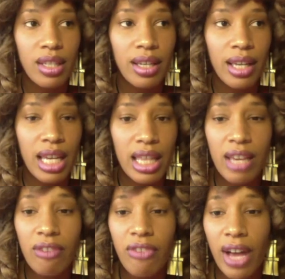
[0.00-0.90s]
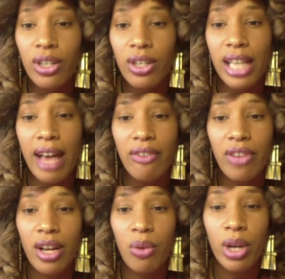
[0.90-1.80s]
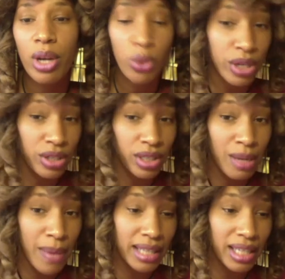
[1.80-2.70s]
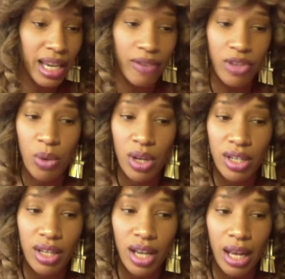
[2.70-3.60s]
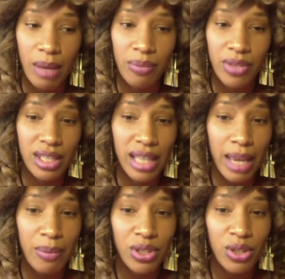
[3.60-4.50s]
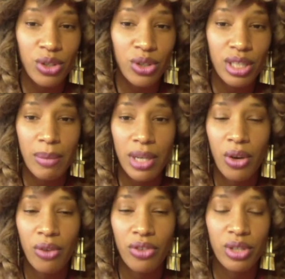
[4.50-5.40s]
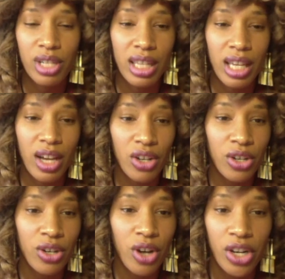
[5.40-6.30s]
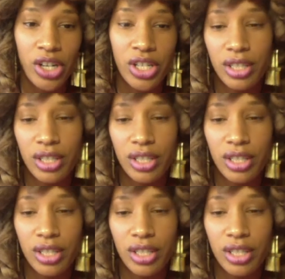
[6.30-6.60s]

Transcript: anything final, because I have one question that I'm asking everyone the same. So you just let me know if there's anything on your heart.